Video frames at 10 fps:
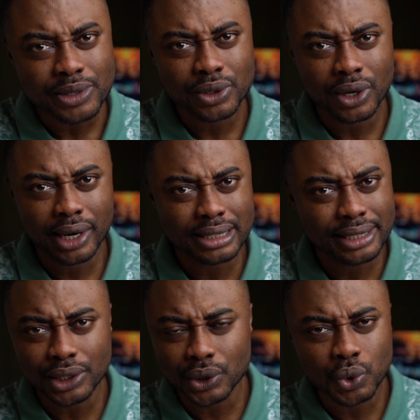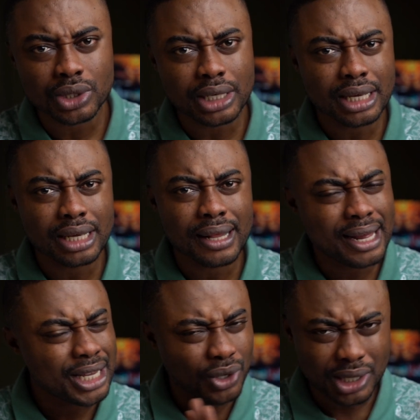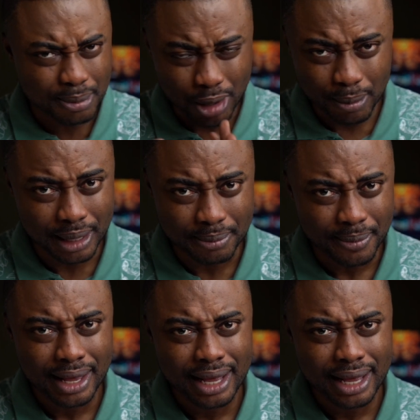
to the other telcos is not the problem.